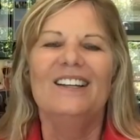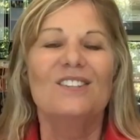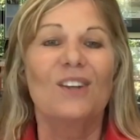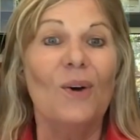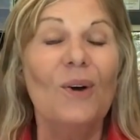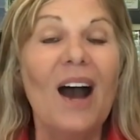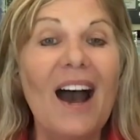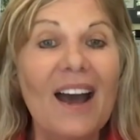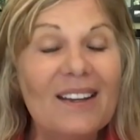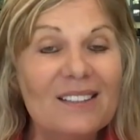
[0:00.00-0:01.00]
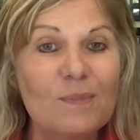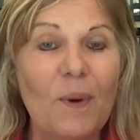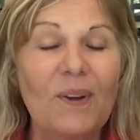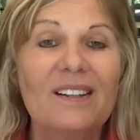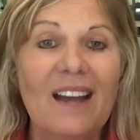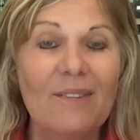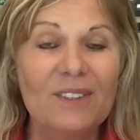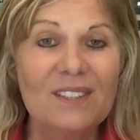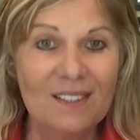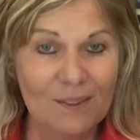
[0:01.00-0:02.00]
So I spoke at a
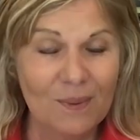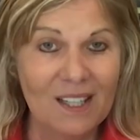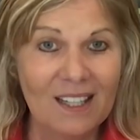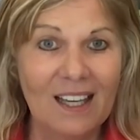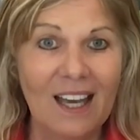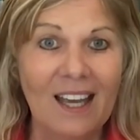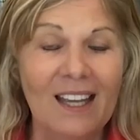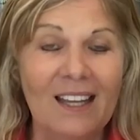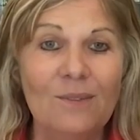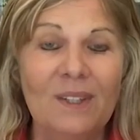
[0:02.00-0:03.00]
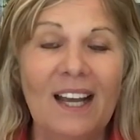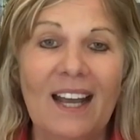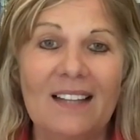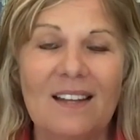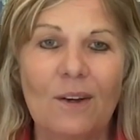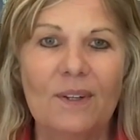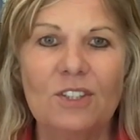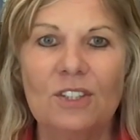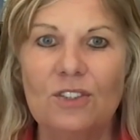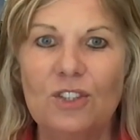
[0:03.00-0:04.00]
conference this week, and when I asked that
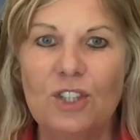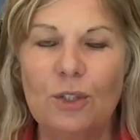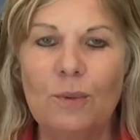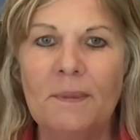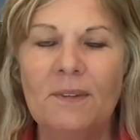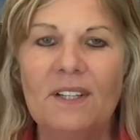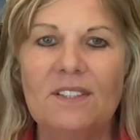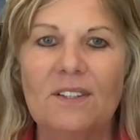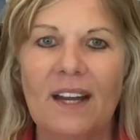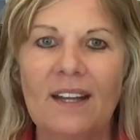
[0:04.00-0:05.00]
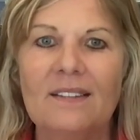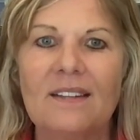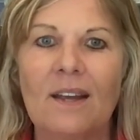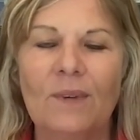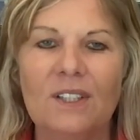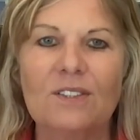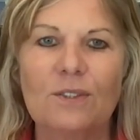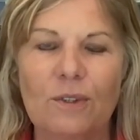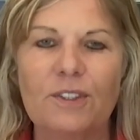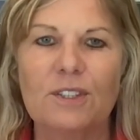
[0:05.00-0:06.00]
question, two women raised their hands and went to
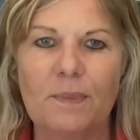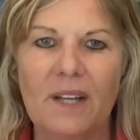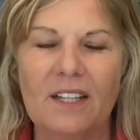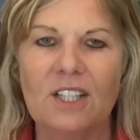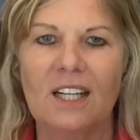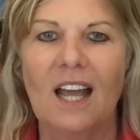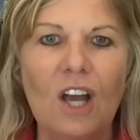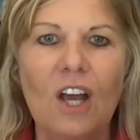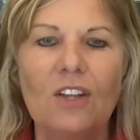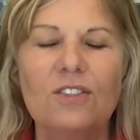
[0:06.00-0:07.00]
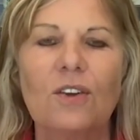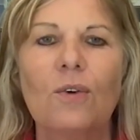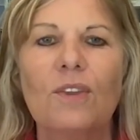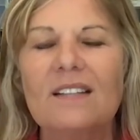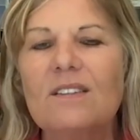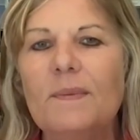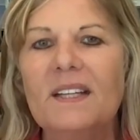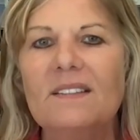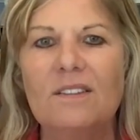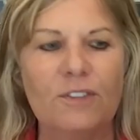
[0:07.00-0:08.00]
school for supply chain. So that's the
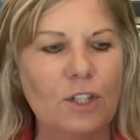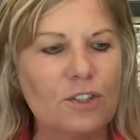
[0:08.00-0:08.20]
biggest difference.